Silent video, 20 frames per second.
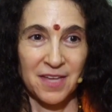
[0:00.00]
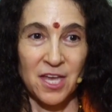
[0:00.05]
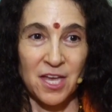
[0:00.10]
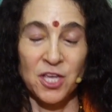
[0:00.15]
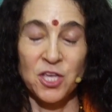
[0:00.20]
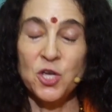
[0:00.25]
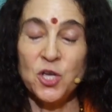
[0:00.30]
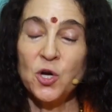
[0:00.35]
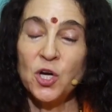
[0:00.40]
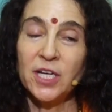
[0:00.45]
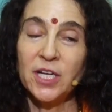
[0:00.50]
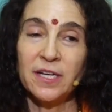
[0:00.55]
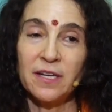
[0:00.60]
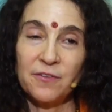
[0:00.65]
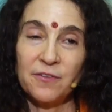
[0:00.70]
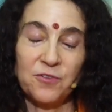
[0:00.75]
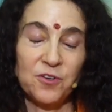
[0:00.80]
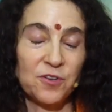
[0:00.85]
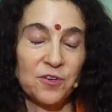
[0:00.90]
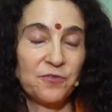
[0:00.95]
You could,
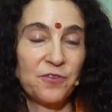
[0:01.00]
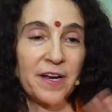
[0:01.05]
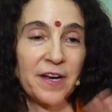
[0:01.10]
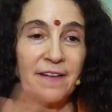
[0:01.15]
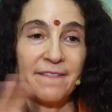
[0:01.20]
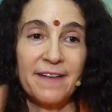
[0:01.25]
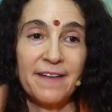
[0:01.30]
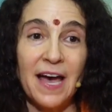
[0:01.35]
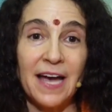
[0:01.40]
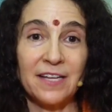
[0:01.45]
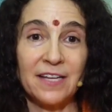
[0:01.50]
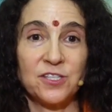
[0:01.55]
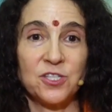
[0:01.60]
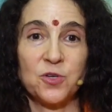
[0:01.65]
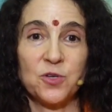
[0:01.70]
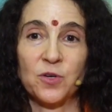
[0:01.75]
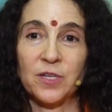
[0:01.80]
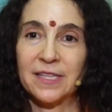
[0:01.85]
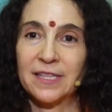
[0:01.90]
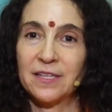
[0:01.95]
if you're afraid of heights,
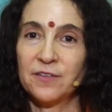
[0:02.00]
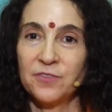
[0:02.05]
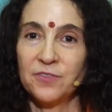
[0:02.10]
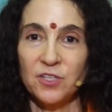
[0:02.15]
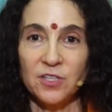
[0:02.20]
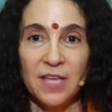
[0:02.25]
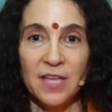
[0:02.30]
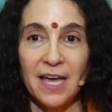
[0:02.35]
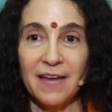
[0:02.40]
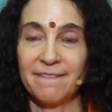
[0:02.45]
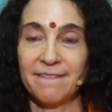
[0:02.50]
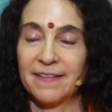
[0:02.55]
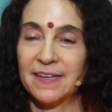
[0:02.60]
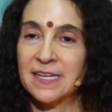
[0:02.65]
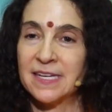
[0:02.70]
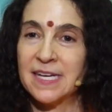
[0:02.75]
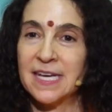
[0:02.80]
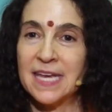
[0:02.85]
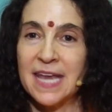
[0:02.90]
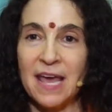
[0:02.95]
you could live your life
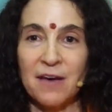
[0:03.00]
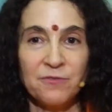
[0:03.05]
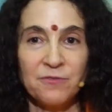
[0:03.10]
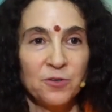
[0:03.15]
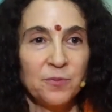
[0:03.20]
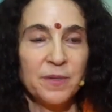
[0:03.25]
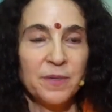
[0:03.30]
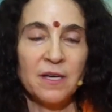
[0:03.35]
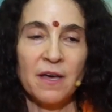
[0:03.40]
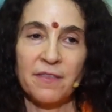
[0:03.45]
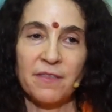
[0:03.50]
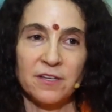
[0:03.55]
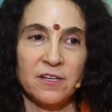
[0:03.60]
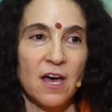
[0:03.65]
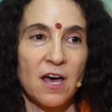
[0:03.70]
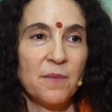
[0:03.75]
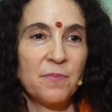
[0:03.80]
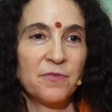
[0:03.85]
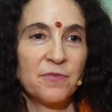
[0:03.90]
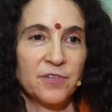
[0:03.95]
and never be on the
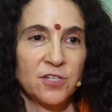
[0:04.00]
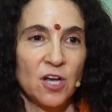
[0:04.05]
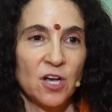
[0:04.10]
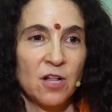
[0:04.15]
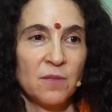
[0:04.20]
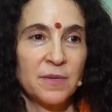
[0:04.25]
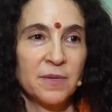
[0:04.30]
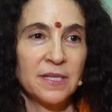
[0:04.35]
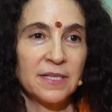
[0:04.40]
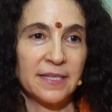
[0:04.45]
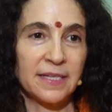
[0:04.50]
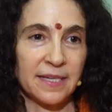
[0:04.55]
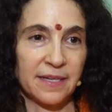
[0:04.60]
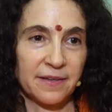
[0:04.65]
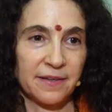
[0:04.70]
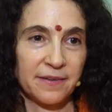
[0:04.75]
top of a tall building.